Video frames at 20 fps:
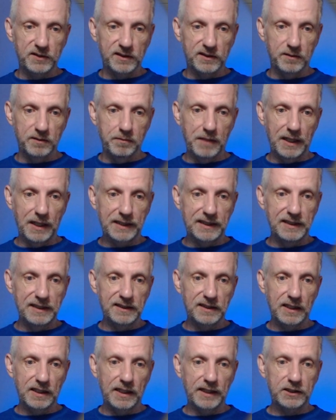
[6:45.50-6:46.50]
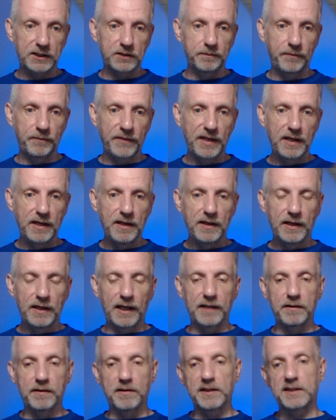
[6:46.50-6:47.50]
It's a marquee selection.
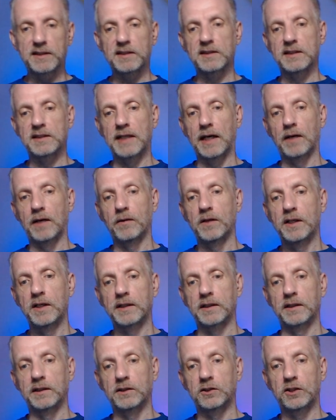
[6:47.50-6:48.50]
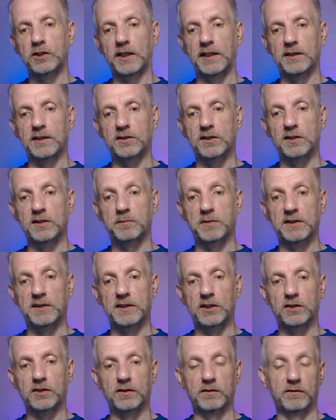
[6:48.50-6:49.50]
And this is now going to change this
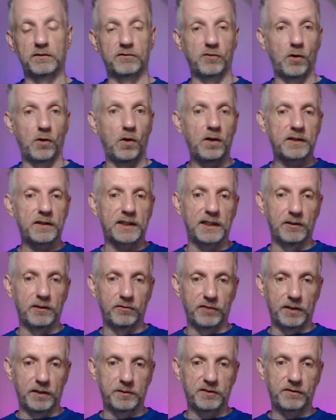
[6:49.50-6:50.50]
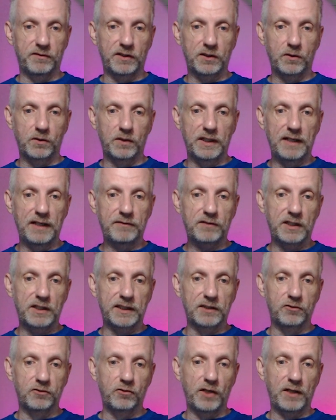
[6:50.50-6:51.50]
position for all the keyframes. If I go and left
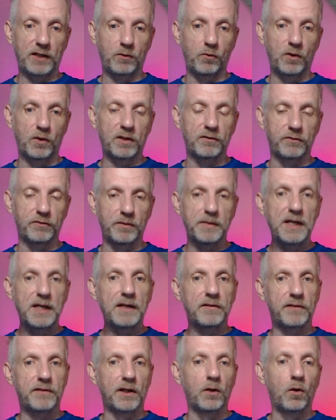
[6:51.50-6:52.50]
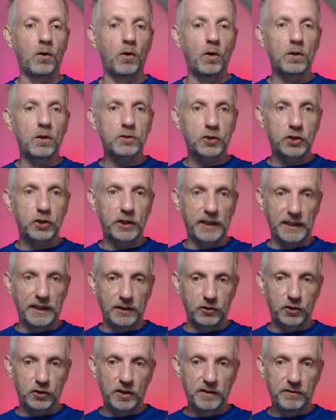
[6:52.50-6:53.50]
click and drag one of them, they'll all
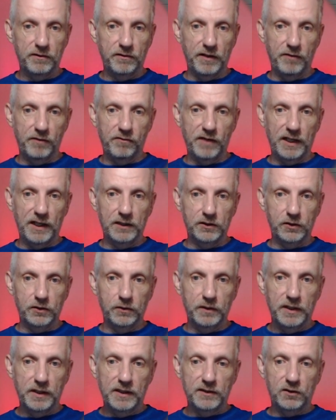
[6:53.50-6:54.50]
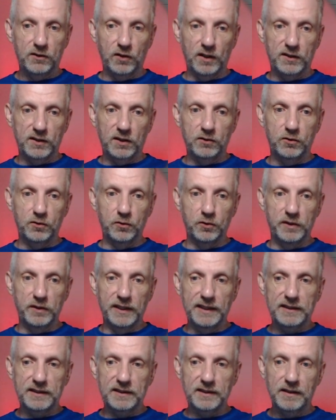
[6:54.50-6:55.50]
change their value. So as I do
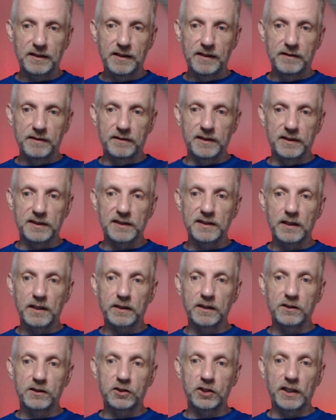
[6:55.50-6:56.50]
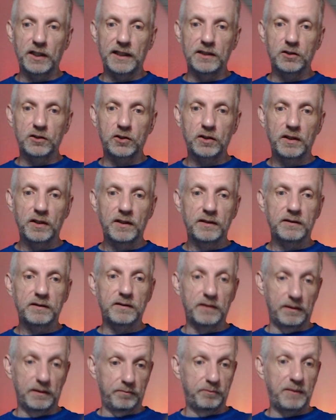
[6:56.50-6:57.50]
this, this is now going to change,
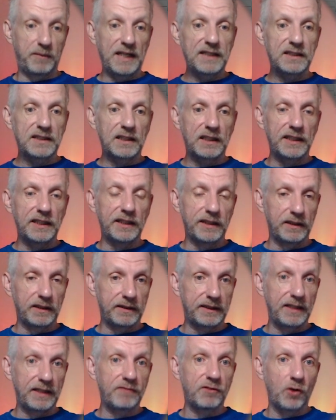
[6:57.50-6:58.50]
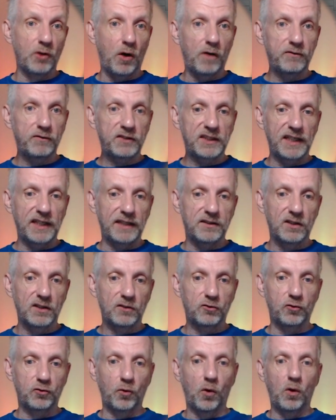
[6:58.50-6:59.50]
basically give an offset
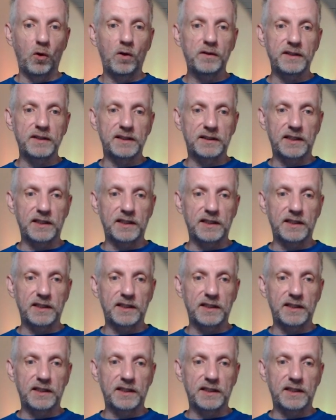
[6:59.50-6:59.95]
to all these